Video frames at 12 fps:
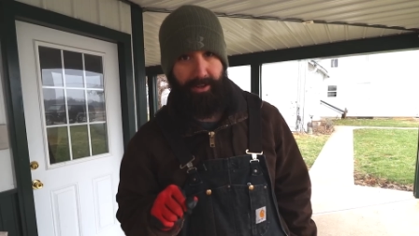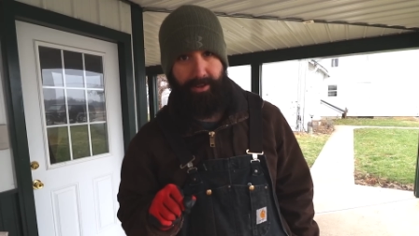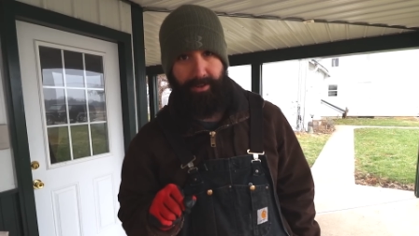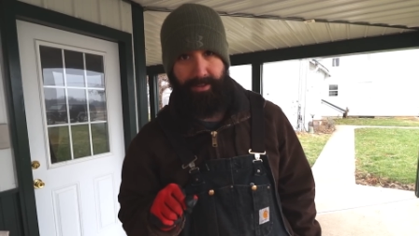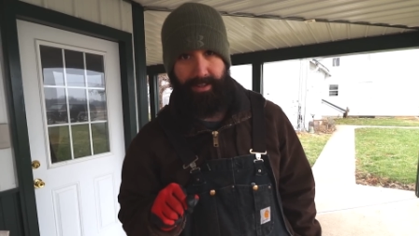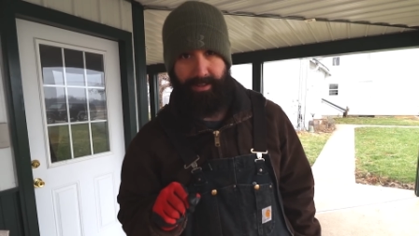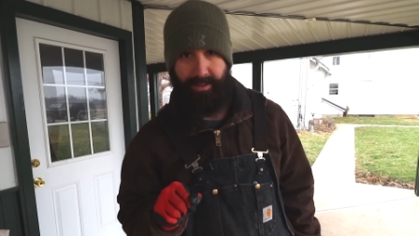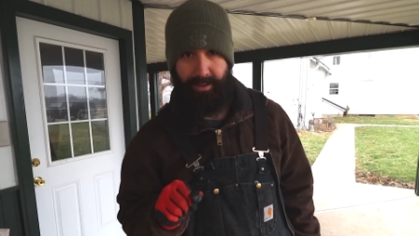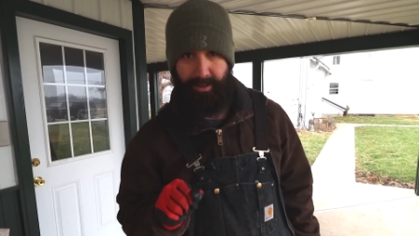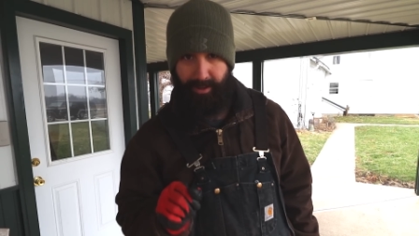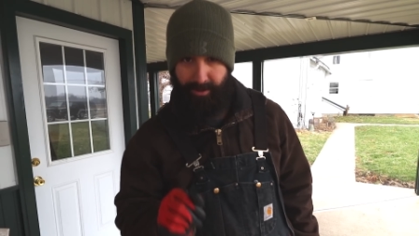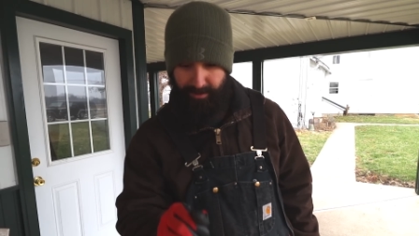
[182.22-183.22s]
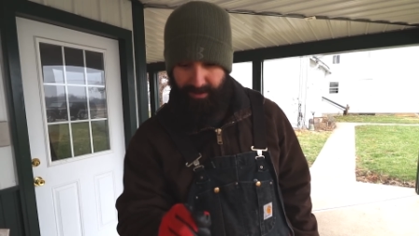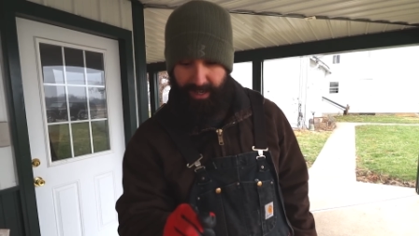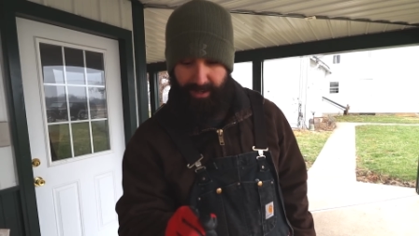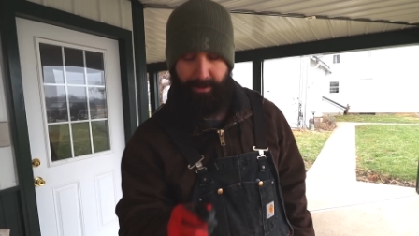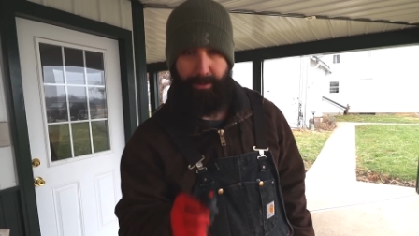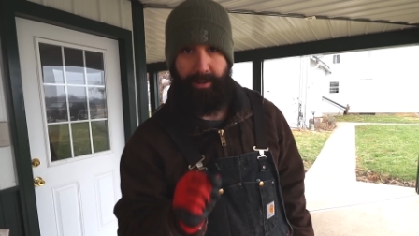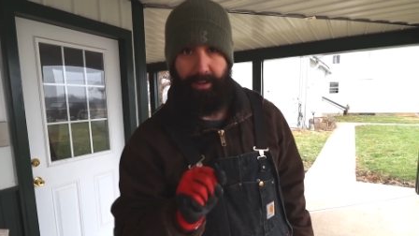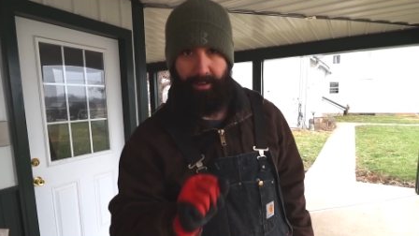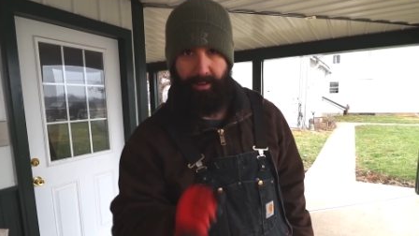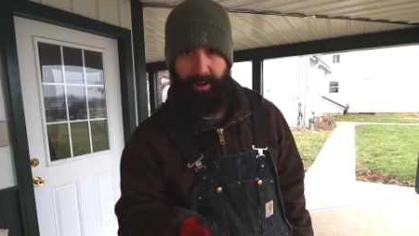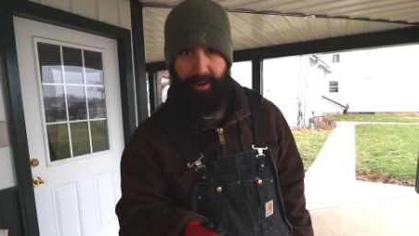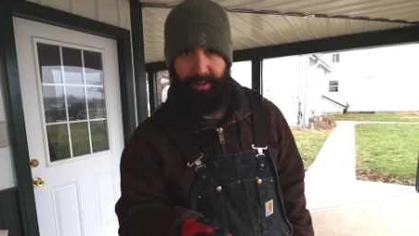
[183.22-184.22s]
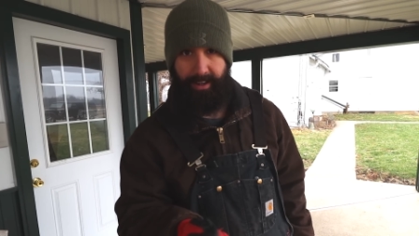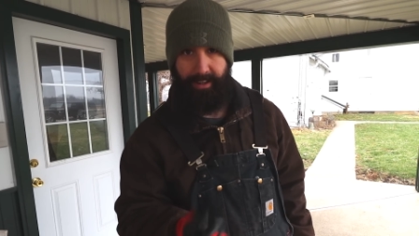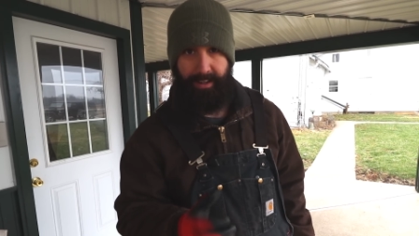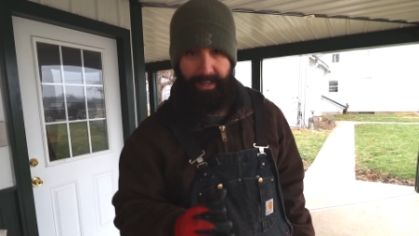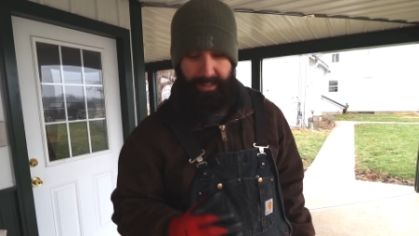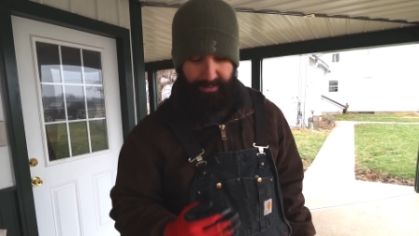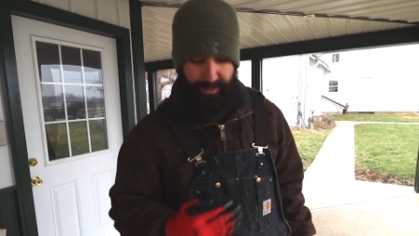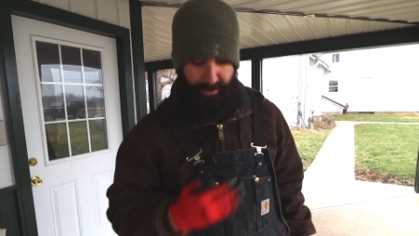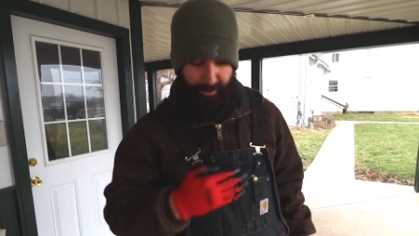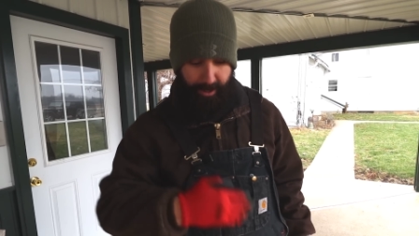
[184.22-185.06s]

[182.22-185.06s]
you just close that door and lock it. That'll